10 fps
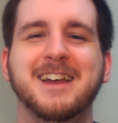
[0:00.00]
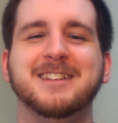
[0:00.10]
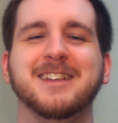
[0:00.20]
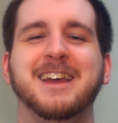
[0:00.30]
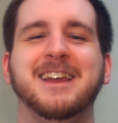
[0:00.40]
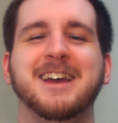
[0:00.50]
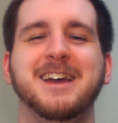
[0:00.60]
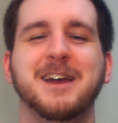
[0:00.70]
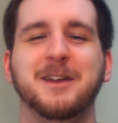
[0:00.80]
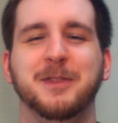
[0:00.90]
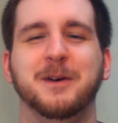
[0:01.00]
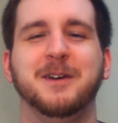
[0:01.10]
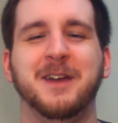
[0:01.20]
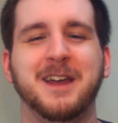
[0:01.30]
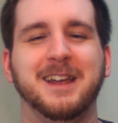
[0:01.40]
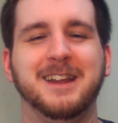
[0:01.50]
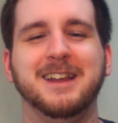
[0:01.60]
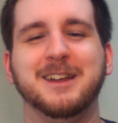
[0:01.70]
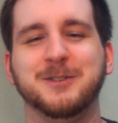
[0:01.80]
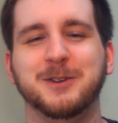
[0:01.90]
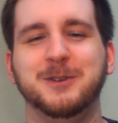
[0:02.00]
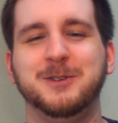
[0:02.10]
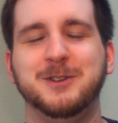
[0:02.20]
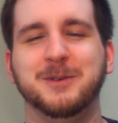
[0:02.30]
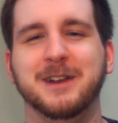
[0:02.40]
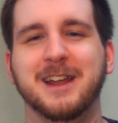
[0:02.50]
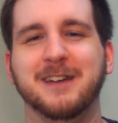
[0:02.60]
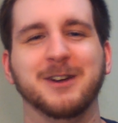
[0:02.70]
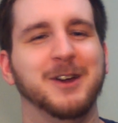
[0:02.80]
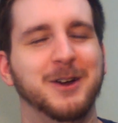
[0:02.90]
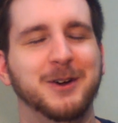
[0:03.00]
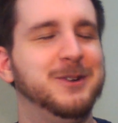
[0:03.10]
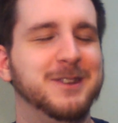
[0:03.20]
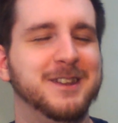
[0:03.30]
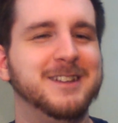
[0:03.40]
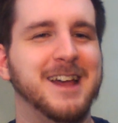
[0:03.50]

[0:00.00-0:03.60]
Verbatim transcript: It's like the getting introduced to Endeavor. Who's this